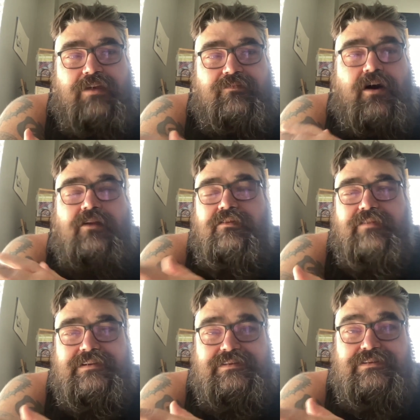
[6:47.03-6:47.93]
if all of
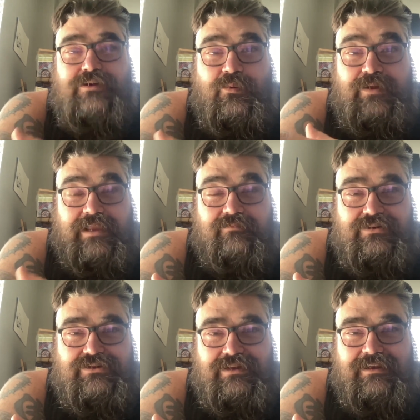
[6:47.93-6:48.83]
us don't give a
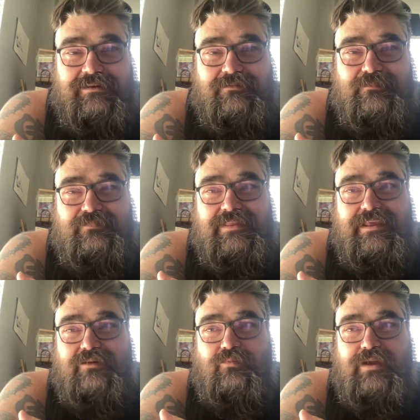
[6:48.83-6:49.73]
shit
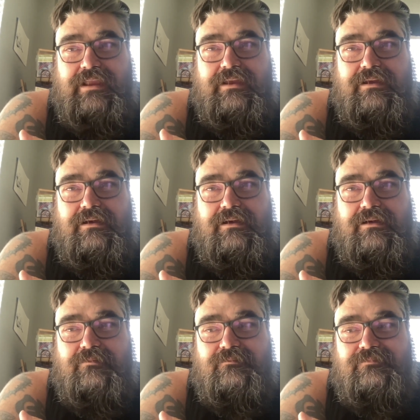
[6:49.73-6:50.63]
that we
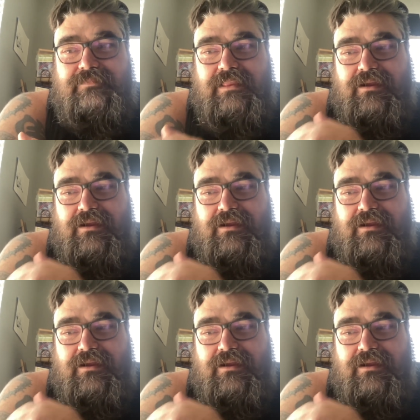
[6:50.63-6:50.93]
um,